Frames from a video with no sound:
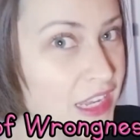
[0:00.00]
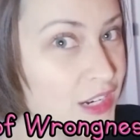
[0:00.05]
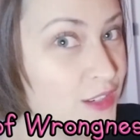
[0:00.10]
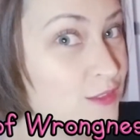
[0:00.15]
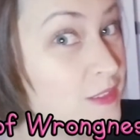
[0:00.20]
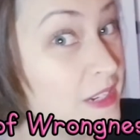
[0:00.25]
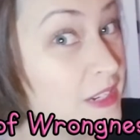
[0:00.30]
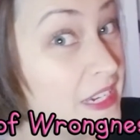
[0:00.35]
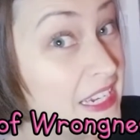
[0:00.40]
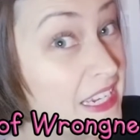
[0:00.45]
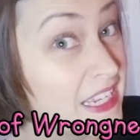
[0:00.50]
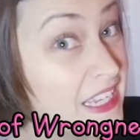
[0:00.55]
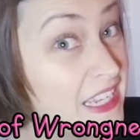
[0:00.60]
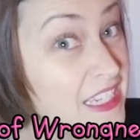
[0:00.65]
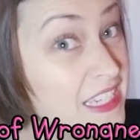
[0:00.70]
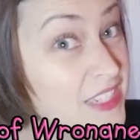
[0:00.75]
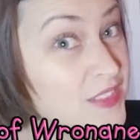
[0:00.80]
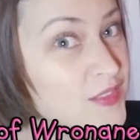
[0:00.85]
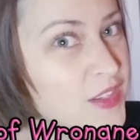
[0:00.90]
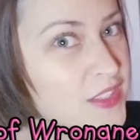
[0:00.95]
of
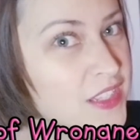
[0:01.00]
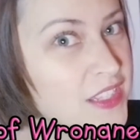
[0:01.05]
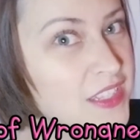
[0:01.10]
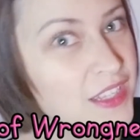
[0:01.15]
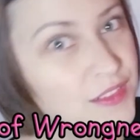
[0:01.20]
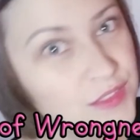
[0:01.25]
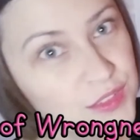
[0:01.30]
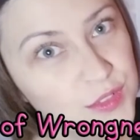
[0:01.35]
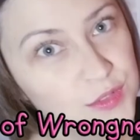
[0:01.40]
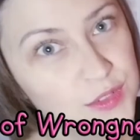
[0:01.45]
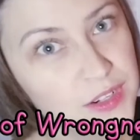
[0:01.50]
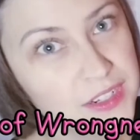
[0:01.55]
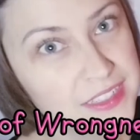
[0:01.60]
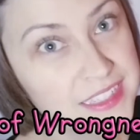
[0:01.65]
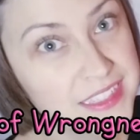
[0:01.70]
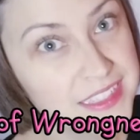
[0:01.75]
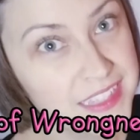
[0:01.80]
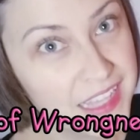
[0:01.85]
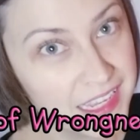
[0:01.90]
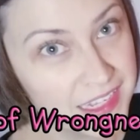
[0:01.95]
5 on the level of
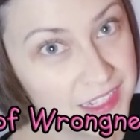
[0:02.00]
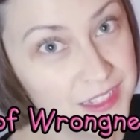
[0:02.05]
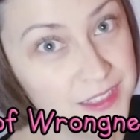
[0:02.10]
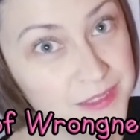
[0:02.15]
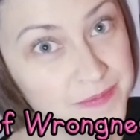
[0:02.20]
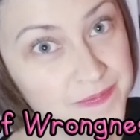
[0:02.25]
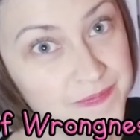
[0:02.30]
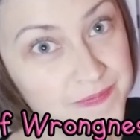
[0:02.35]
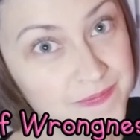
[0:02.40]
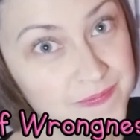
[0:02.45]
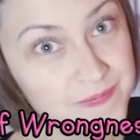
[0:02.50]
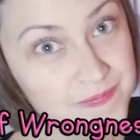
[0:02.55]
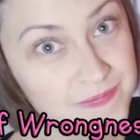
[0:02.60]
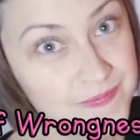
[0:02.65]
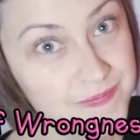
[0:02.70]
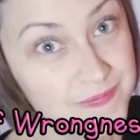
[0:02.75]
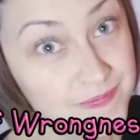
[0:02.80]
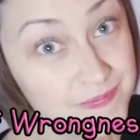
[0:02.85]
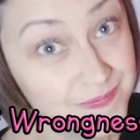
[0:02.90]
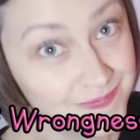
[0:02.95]
wrongness scale.
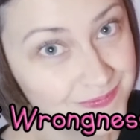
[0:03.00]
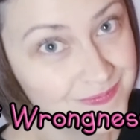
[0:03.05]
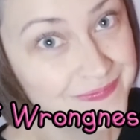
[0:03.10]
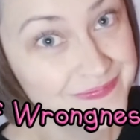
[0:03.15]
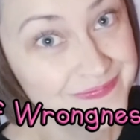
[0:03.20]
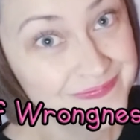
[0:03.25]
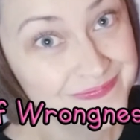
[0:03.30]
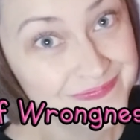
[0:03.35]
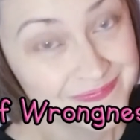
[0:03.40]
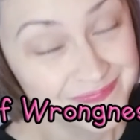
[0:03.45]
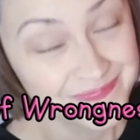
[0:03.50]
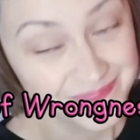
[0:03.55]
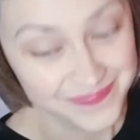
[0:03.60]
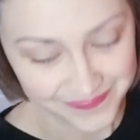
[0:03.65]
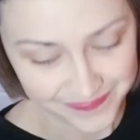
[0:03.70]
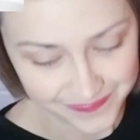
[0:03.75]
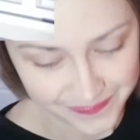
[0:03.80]
We